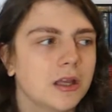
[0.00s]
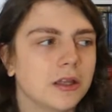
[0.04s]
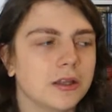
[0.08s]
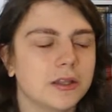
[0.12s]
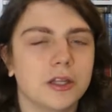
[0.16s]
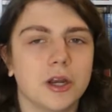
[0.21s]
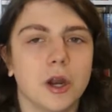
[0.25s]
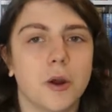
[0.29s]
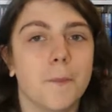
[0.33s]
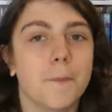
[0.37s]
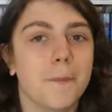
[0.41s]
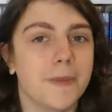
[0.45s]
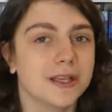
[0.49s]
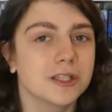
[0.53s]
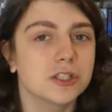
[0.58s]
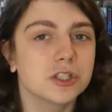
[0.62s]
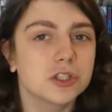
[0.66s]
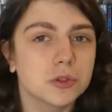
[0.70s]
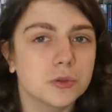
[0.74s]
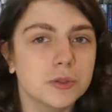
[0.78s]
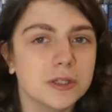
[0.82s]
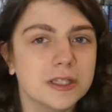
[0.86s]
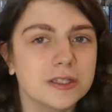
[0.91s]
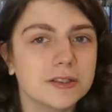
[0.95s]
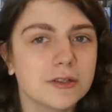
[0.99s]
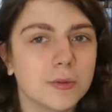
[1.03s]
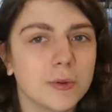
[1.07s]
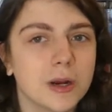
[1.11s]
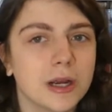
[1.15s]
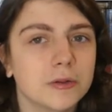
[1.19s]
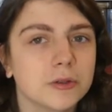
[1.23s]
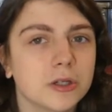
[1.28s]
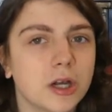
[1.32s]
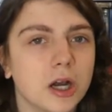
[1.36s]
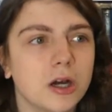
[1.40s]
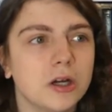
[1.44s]
you know, mysteries
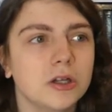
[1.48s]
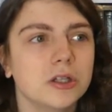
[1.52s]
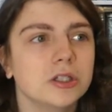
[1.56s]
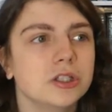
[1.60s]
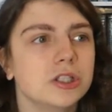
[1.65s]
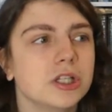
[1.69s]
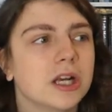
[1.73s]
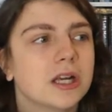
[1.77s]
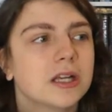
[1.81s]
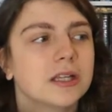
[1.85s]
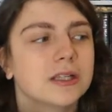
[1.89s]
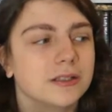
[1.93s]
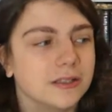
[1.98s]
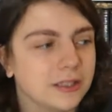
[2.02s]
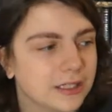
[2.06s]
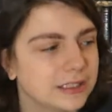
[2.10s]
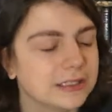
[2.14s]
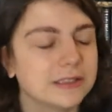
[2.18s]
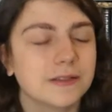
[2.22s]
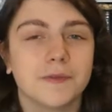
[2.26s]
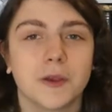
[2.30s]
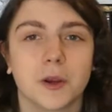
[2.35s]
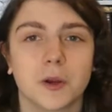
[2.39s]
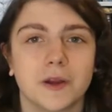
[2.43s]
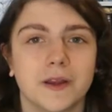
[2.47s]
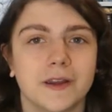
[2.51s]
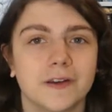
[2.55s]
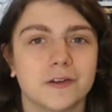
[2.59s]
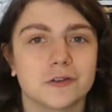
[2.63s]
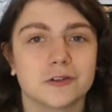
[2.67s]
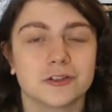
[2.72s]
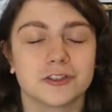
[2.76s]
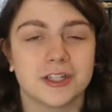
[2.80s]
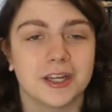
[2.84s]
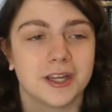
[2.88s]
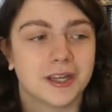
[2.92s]
around college is very
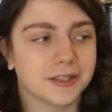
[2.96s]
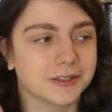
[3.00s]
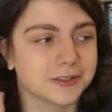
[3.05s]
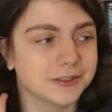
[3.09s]
interesting.